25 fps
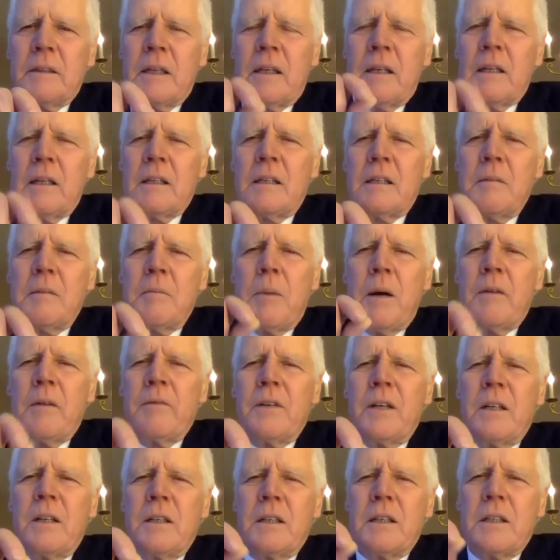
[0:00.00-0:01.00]
Kirti
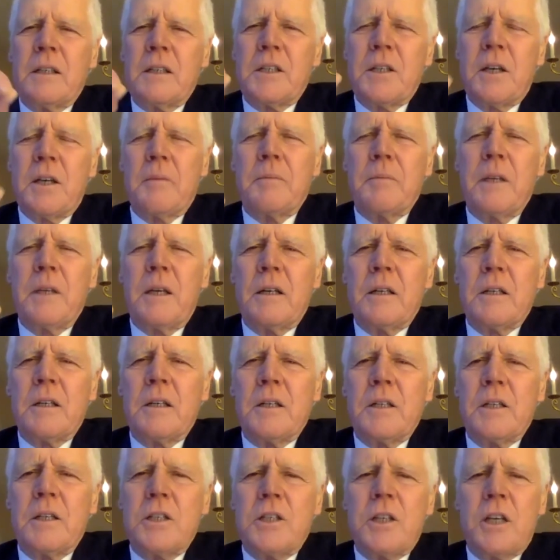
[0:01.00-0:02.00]
bhava shabda
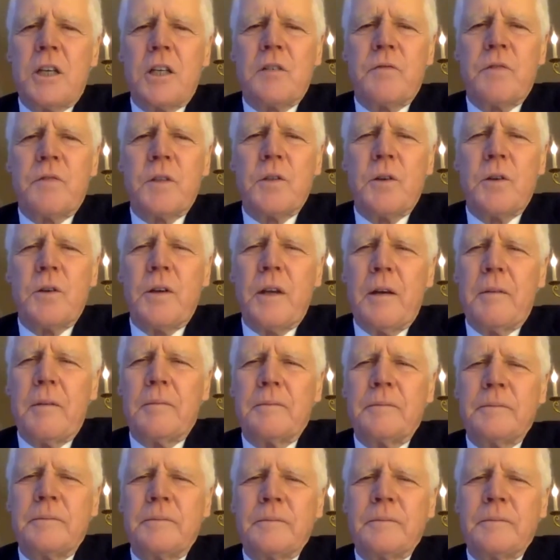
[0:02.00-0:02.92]
shashvatoyam.